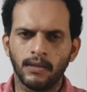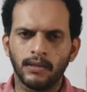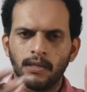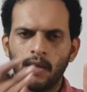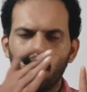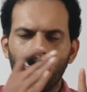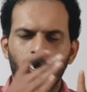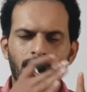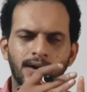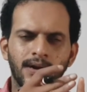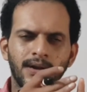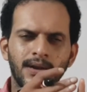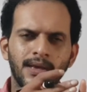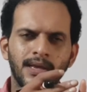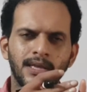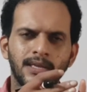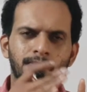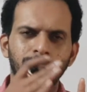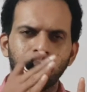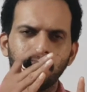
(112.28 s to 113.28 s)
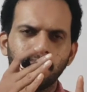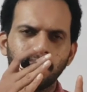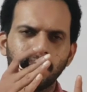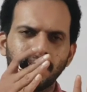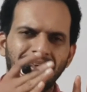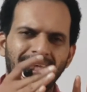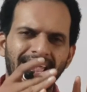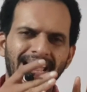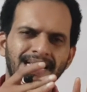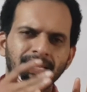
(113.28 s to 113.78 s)
the one is
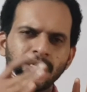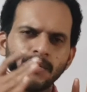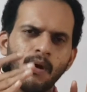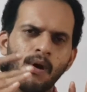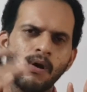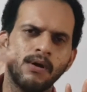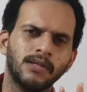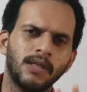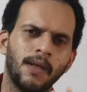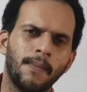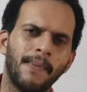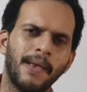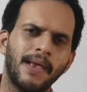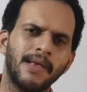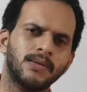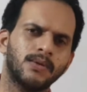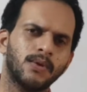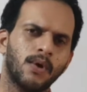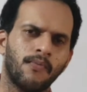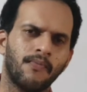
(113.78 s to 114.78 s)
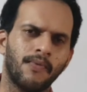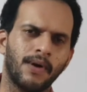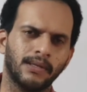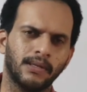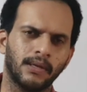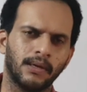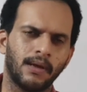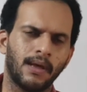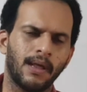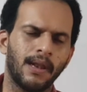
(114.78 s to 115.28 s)
says on the base of other.